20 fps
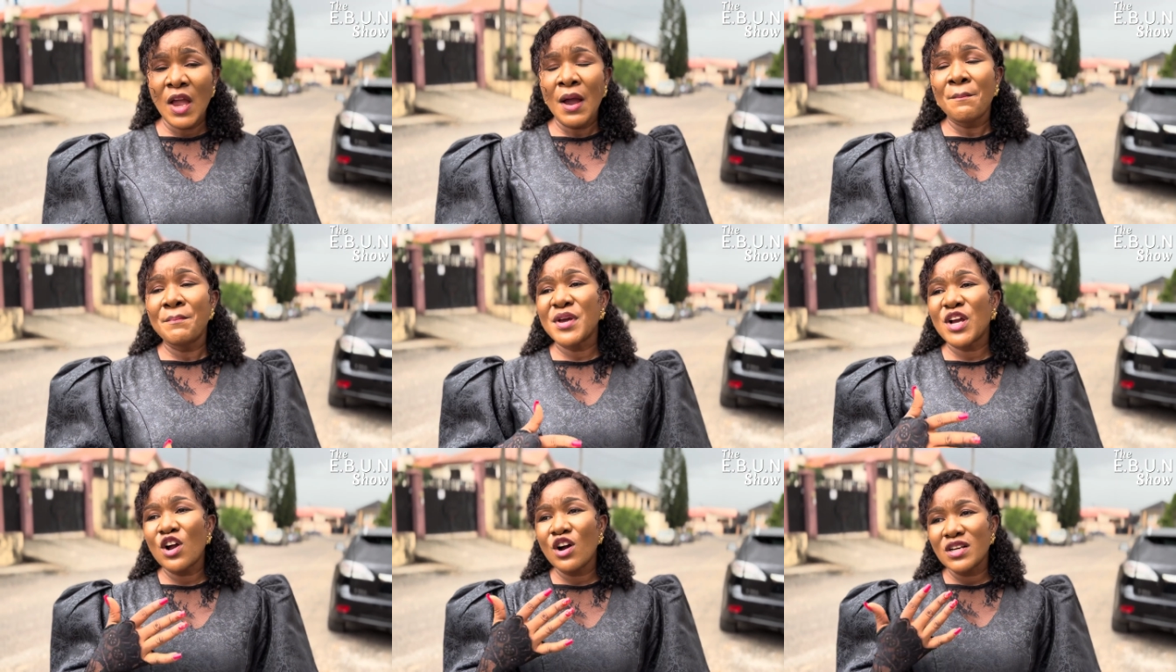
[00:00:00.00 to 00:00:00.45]

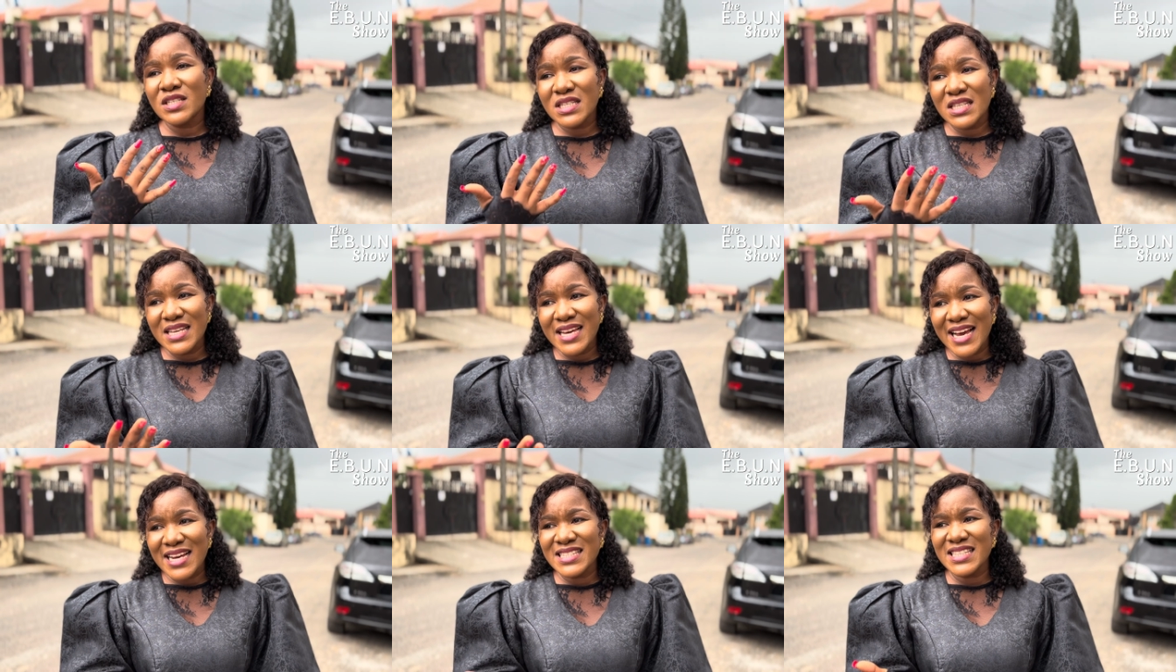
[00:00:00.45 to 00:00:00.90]
because
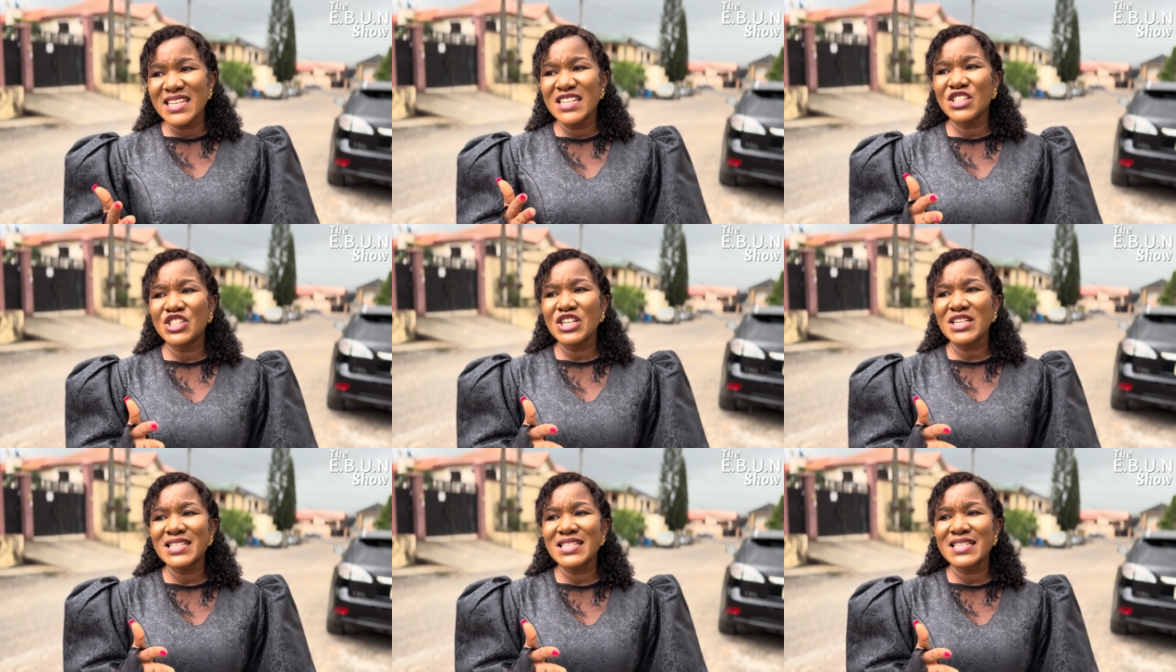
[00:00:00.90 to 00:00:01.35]
yes, it's
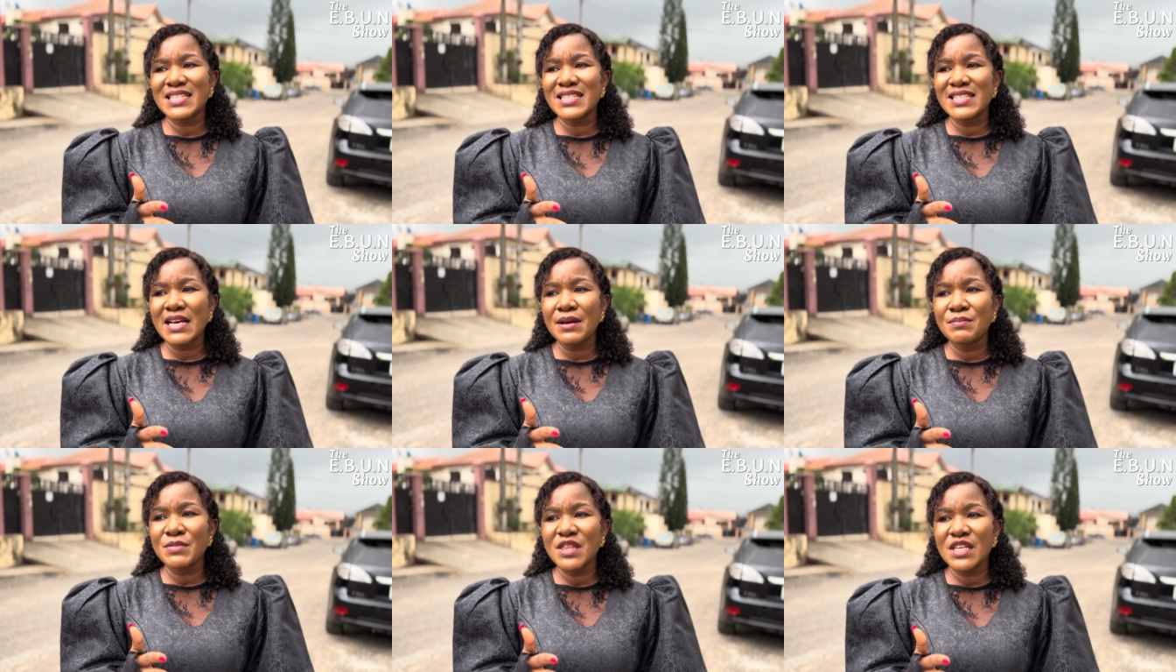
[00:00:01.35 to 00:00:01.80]
just the
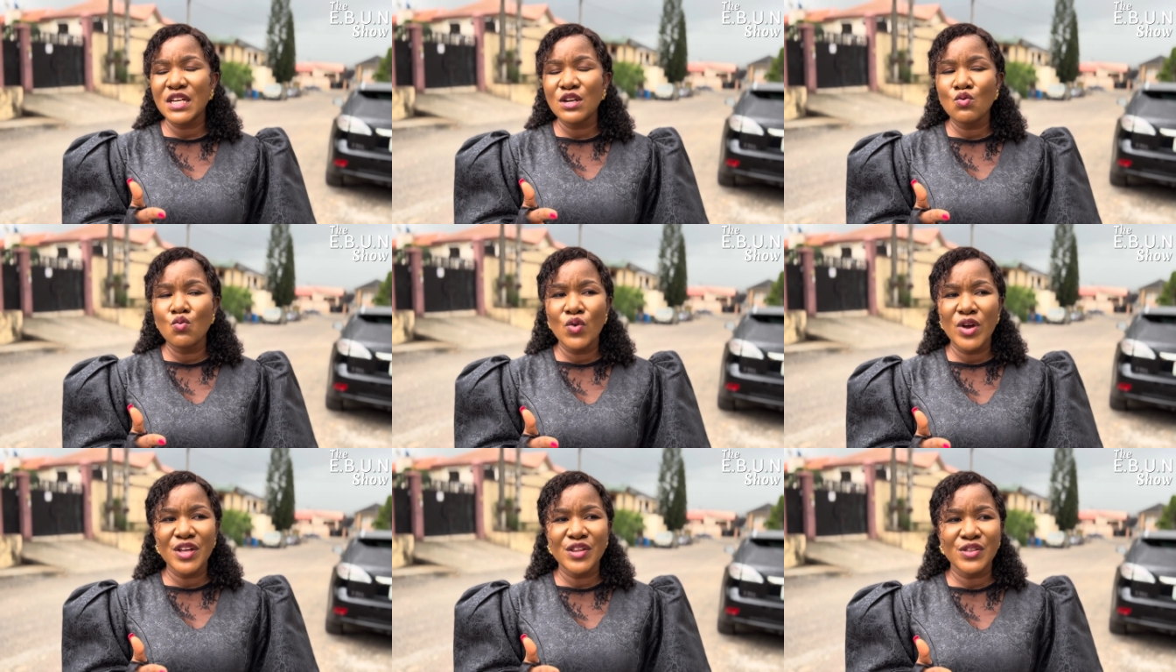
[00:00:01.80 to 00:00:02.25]
same thing
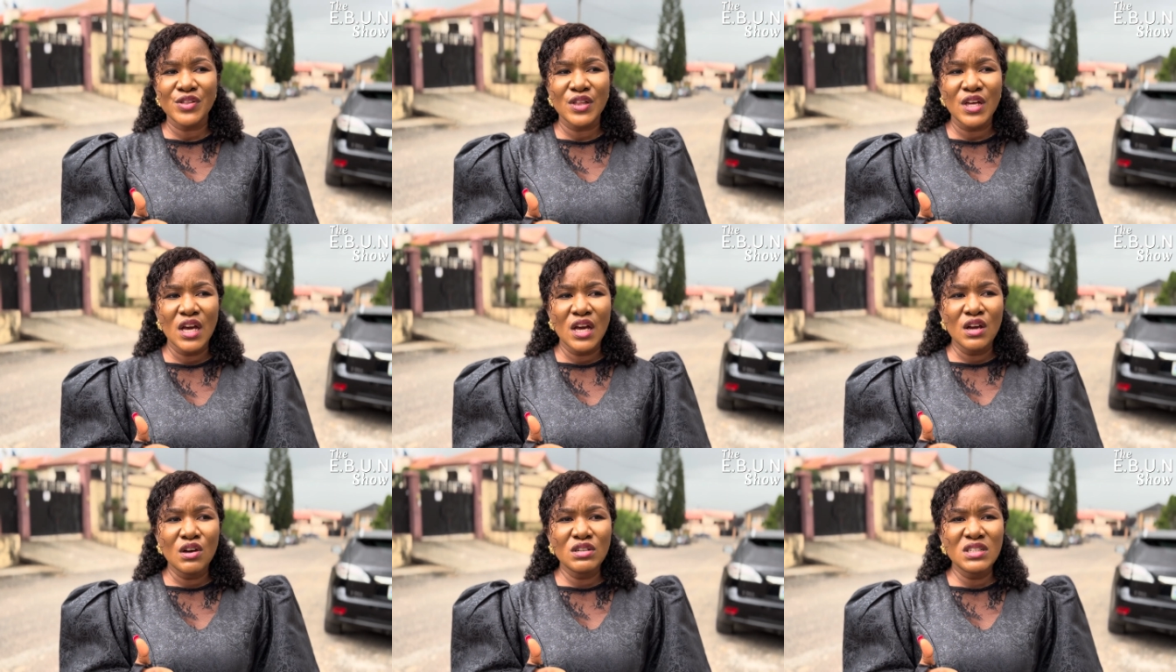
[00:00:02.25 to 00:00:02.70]
with
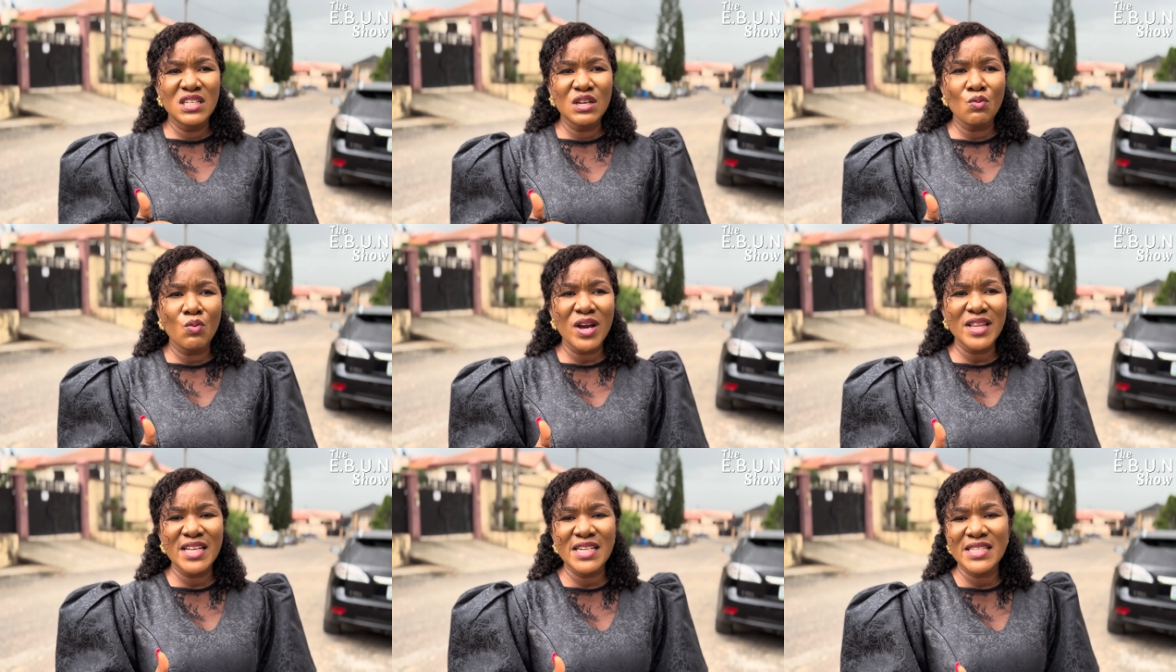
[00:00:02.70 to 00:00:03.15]
the
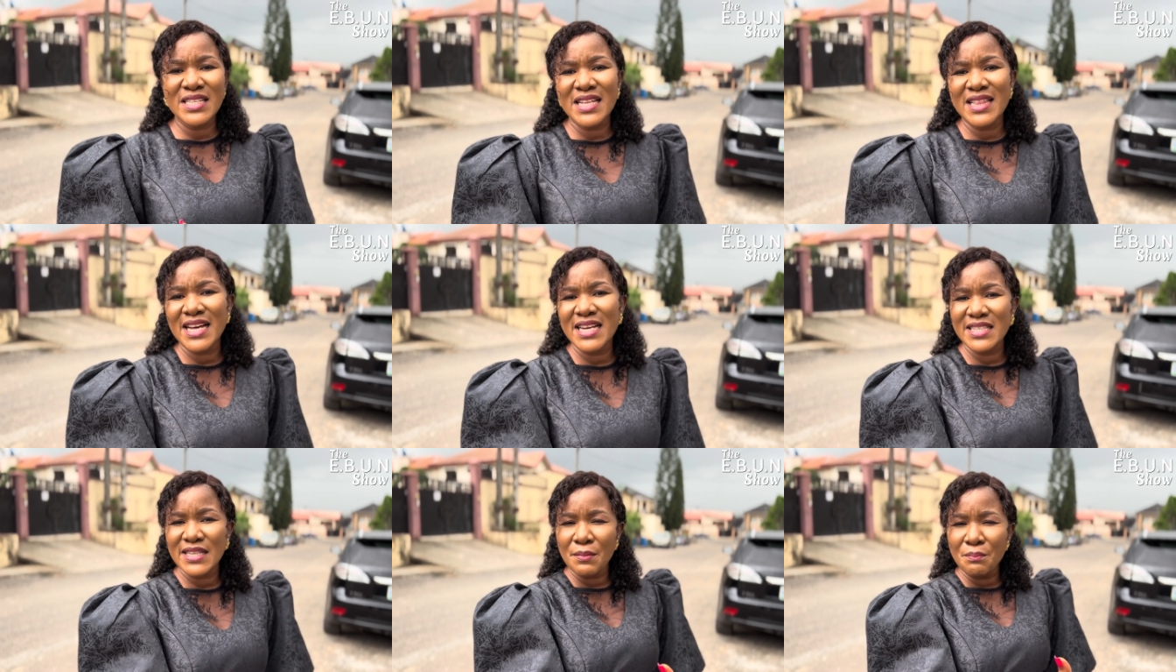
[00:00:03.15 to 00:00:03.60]
way they say
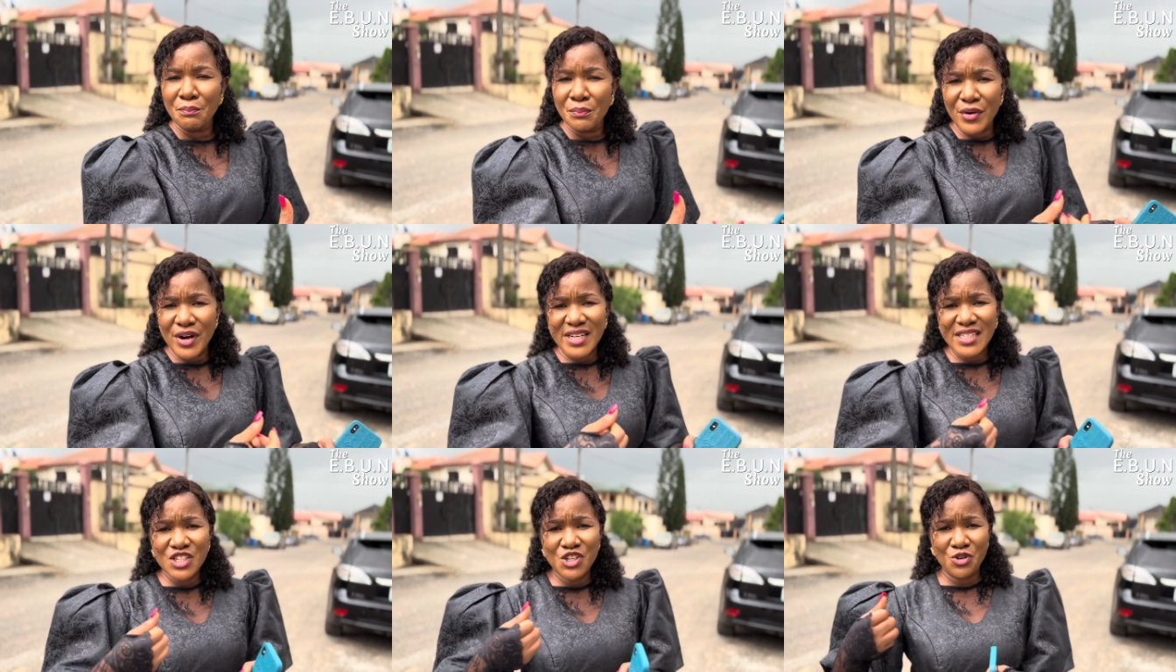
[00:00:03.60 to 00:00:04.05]
there's a
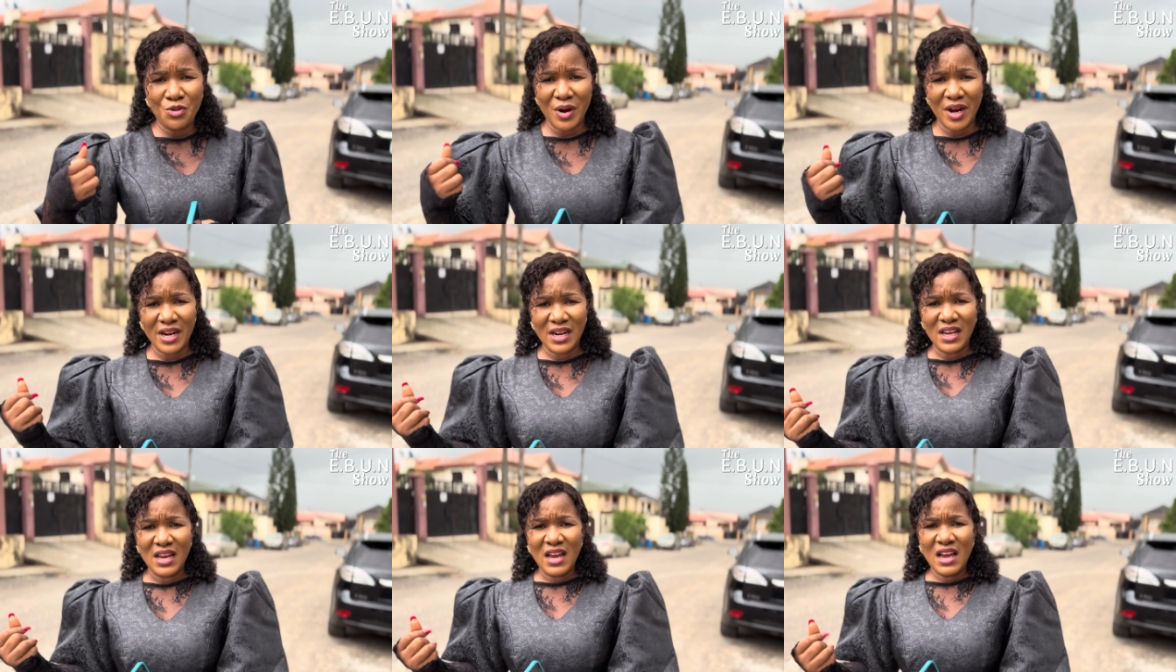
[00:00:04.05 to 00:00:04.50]
brain drain.